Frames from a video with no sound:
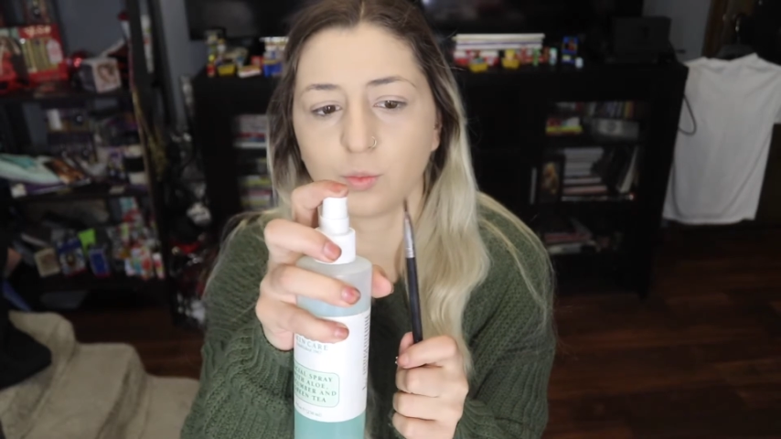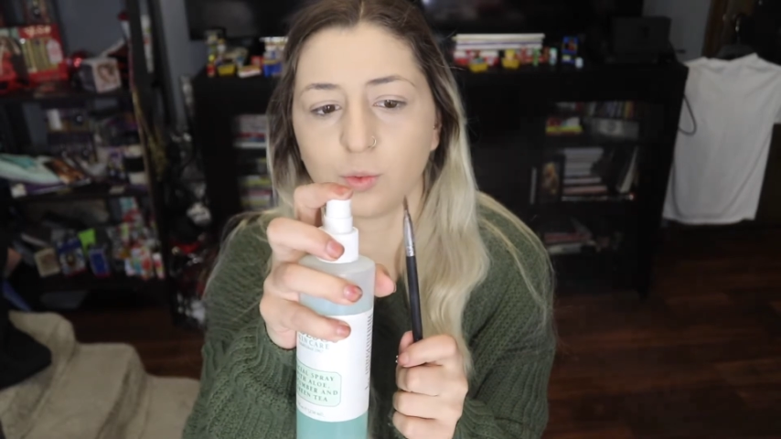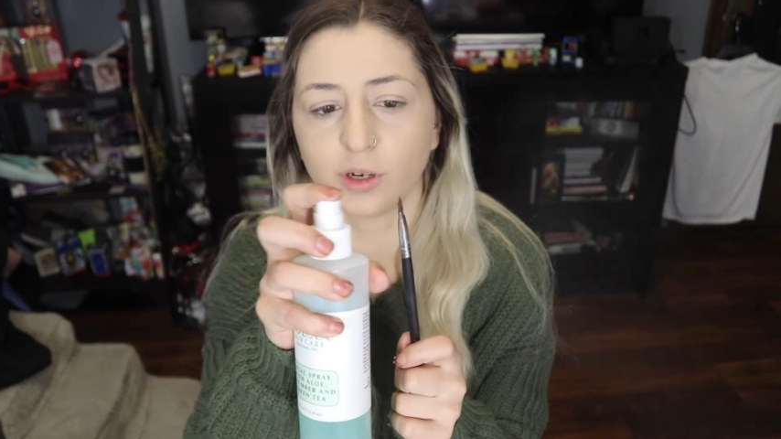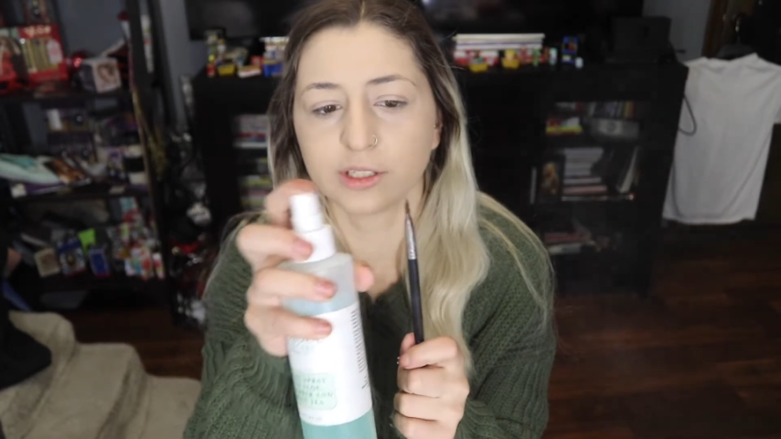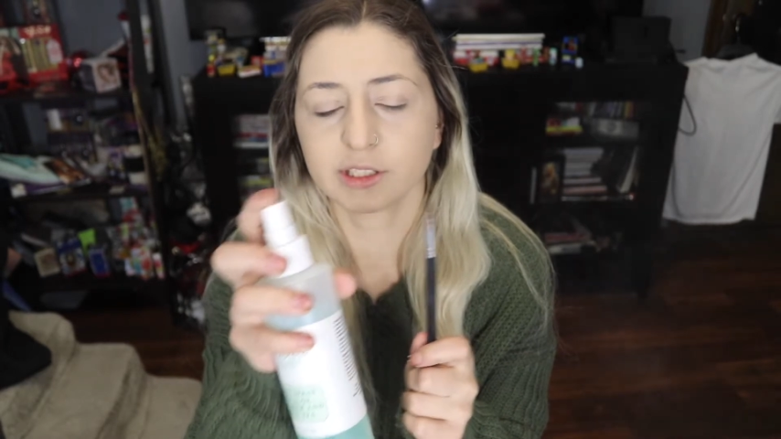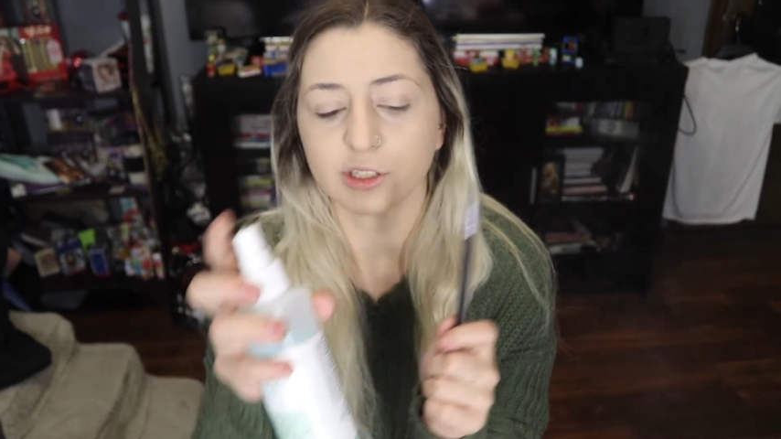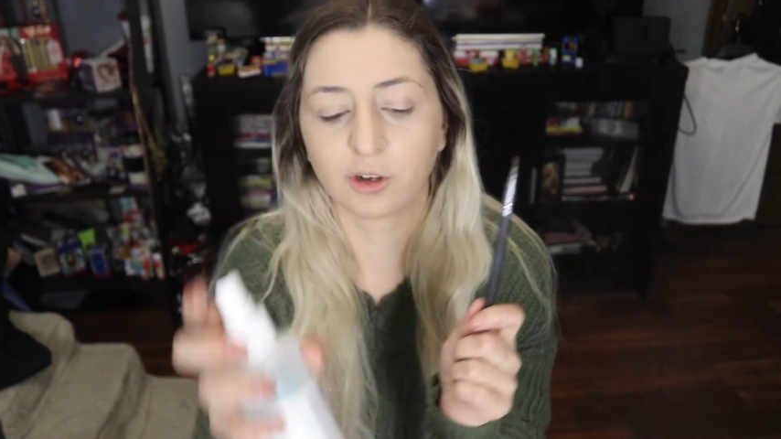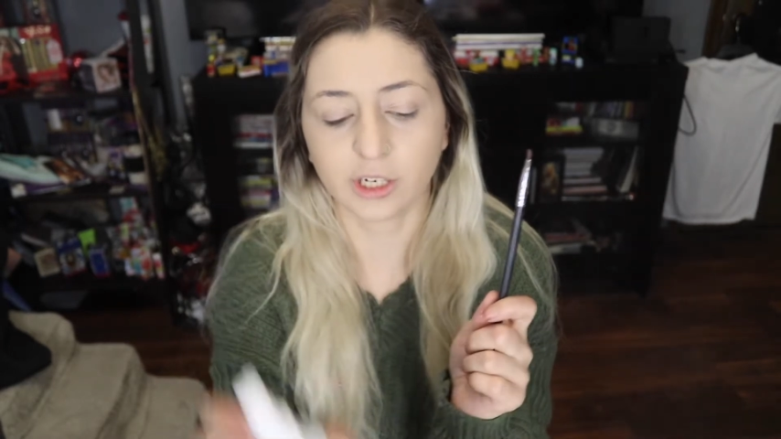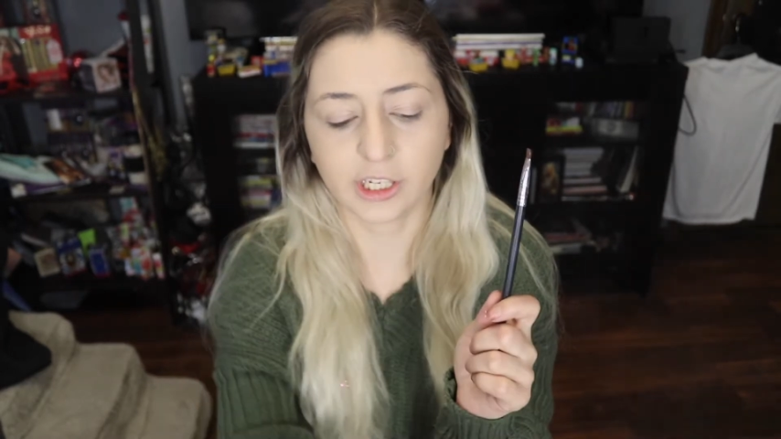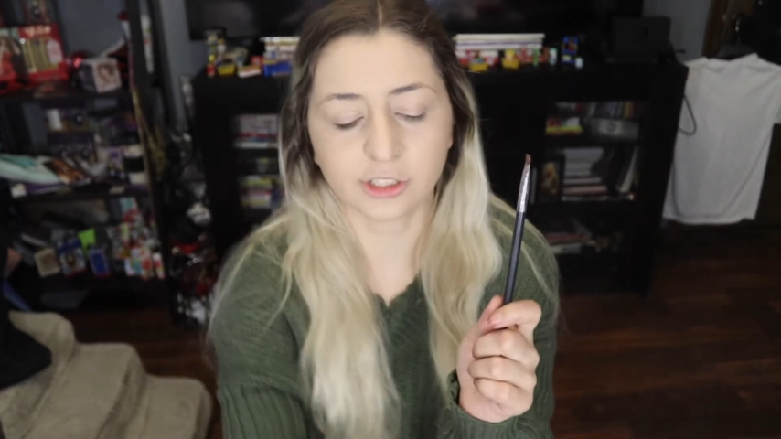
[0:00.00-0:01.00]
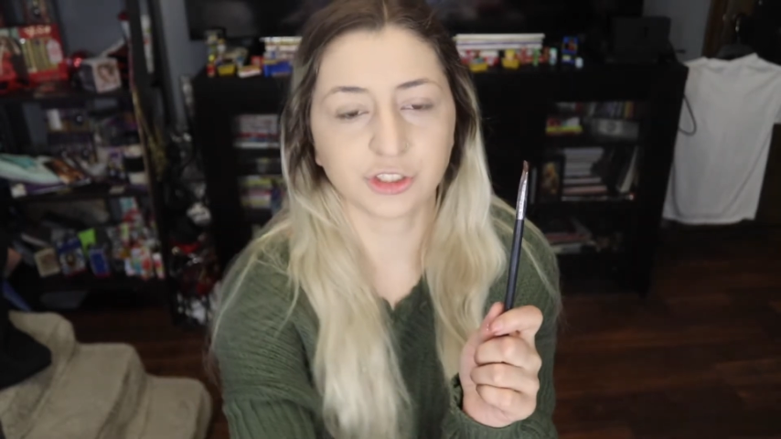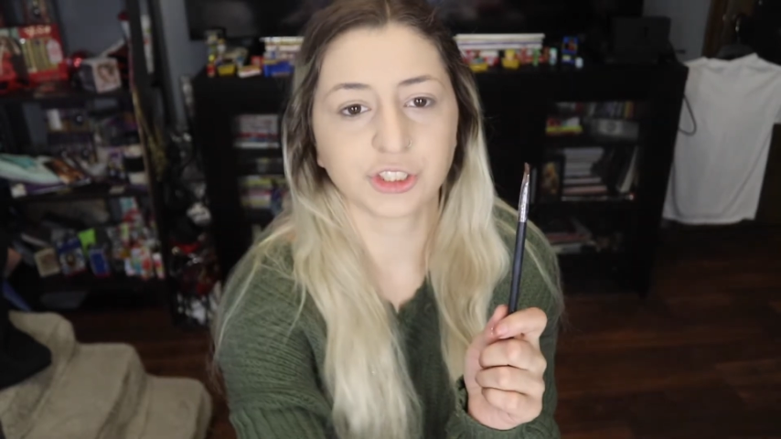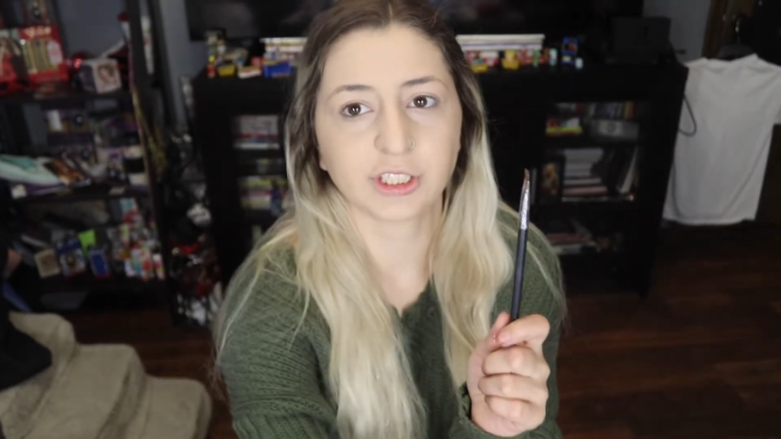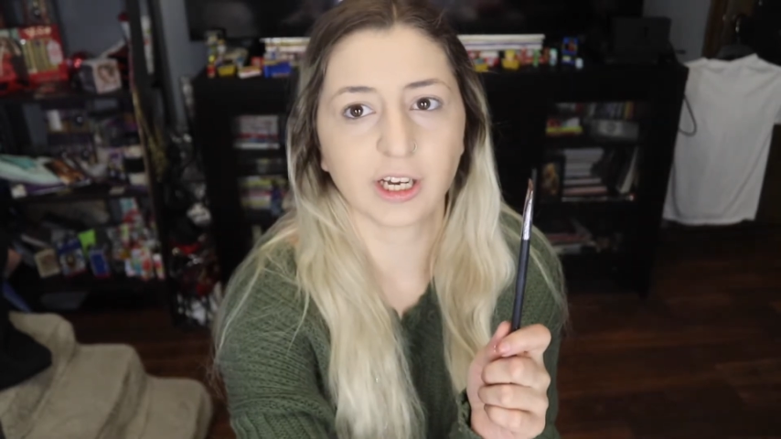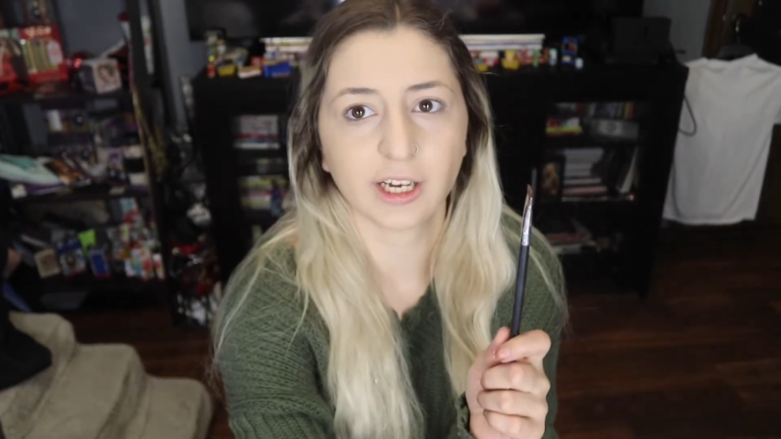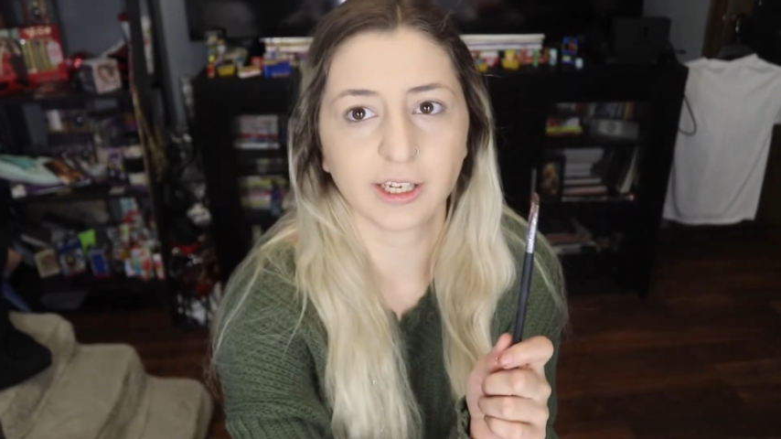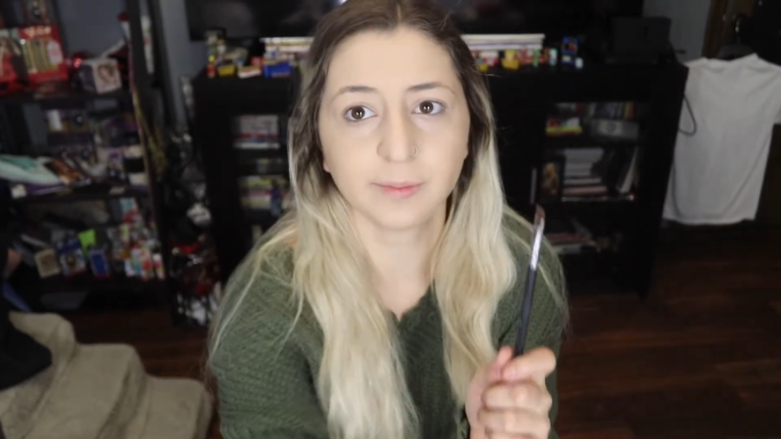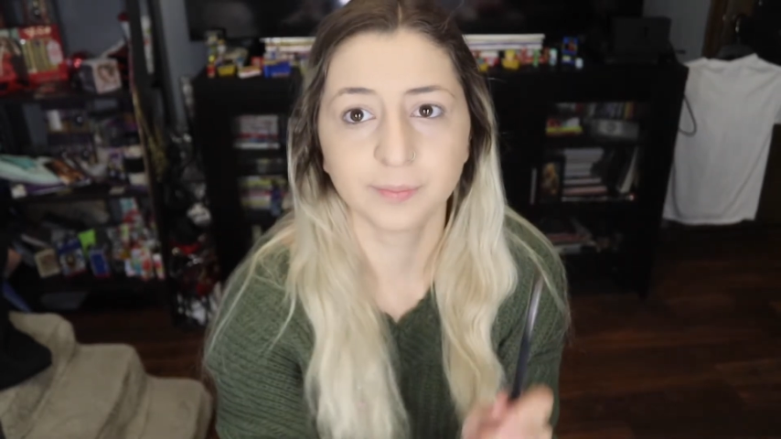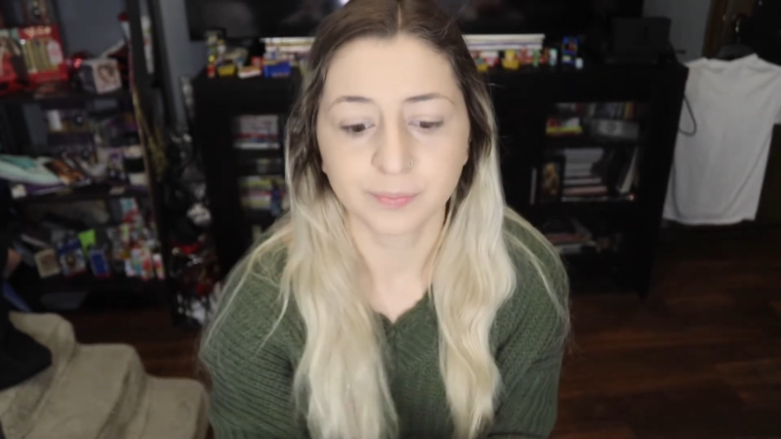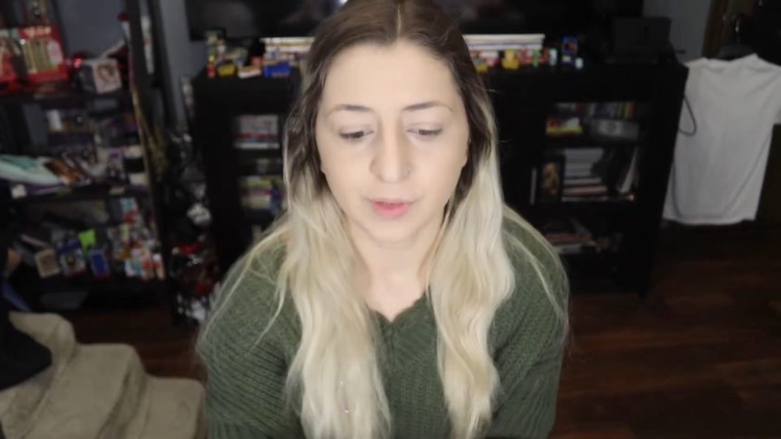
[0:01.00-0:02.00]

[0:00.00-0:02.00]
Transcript: once on each side,